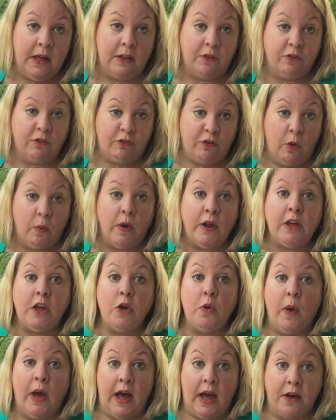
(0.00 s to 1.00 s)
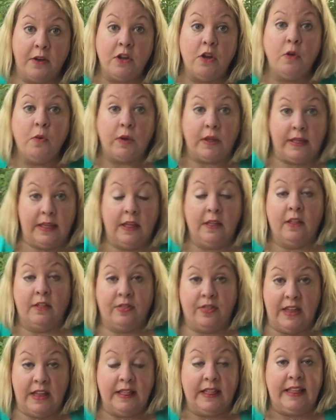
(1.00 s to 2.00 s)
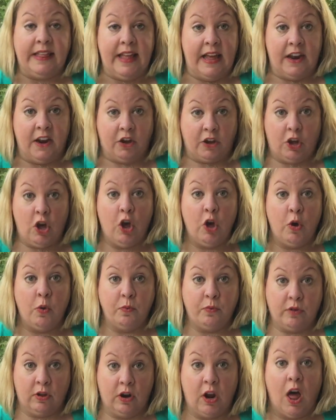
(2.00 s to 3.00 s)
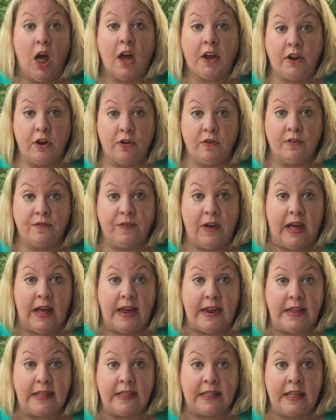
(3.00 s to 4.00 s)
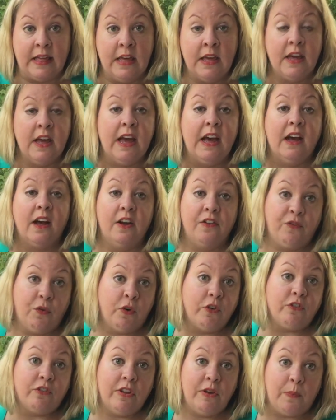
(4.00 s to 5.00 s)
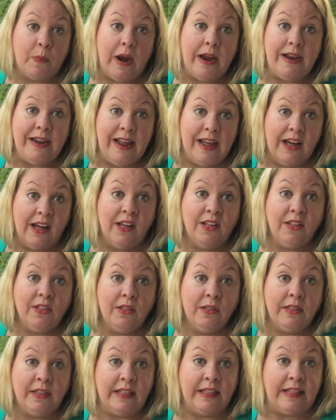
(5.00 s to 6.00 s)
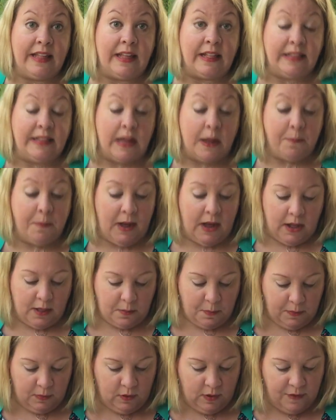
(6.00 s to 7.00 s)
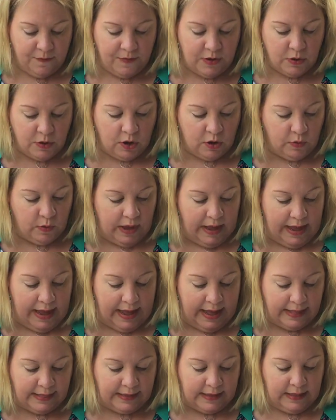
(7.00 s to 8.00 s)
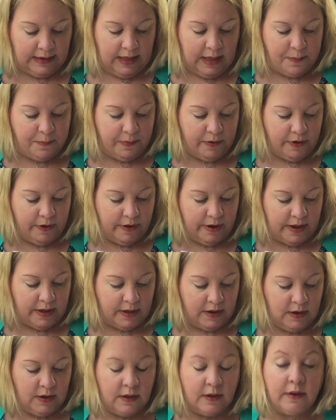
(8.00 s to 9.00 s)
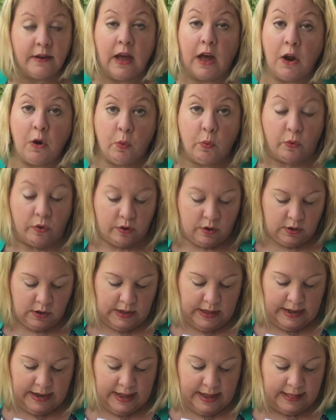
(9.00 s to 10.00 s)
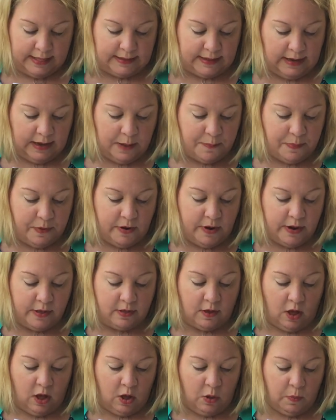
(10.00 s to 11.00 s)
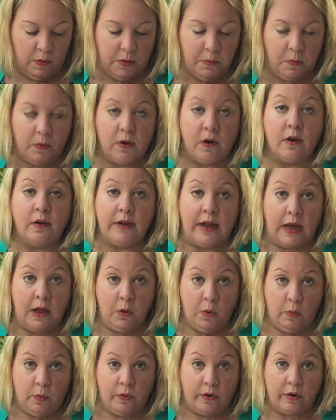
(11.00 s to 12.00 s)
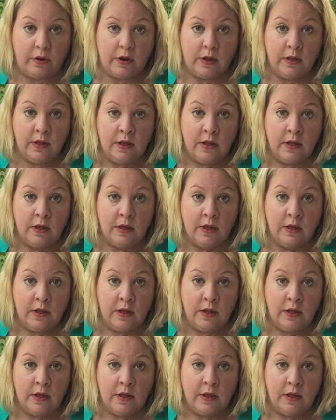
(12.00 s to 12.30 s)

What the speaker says: showing you how you can then set a code to lock your device. Unfortunately, right now, since that's not possible, if you go to askalibrarian.org, and Ask a Librarian is all one word, .org,